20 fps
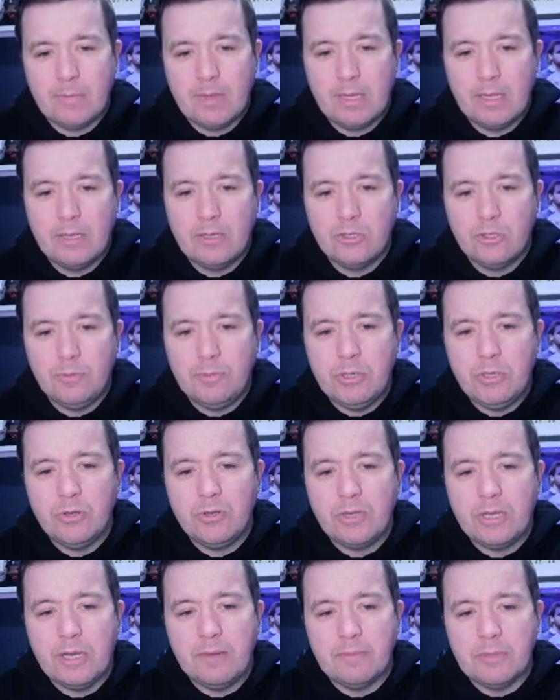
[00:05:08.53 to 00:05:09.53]
Should be a
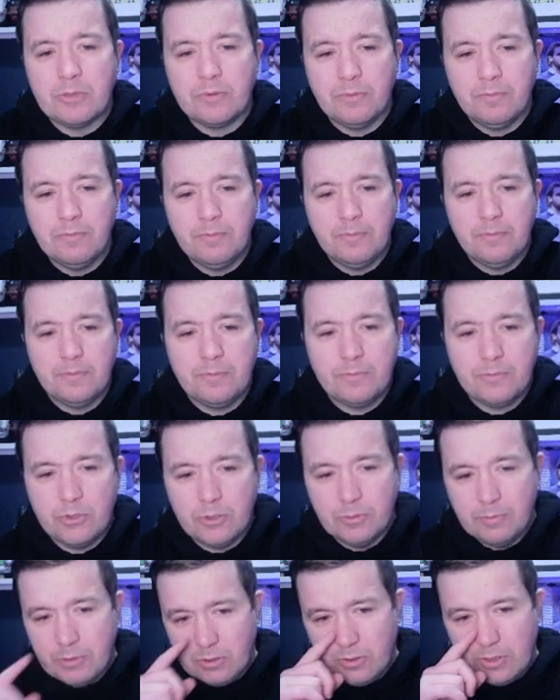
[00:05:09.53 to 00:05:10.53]
good game this one,
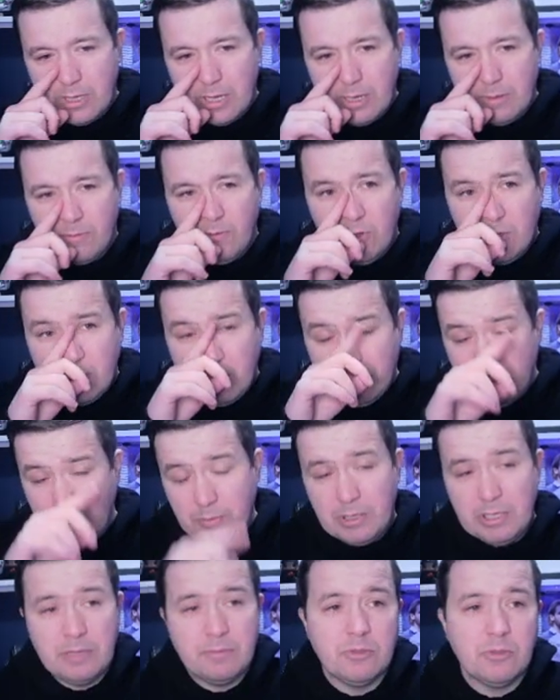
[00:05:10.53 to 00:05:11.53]
should be a good game. First time we
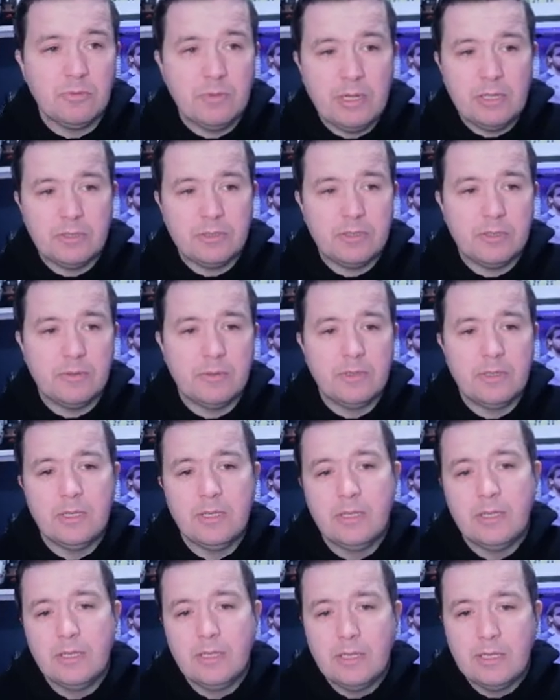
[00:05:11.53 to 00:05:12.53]
played them as well, so
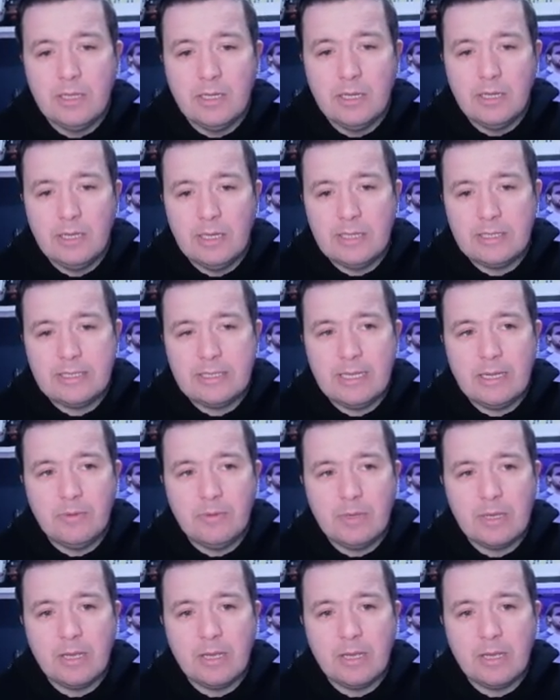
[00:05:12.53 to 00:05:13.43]
uh, let's see how we get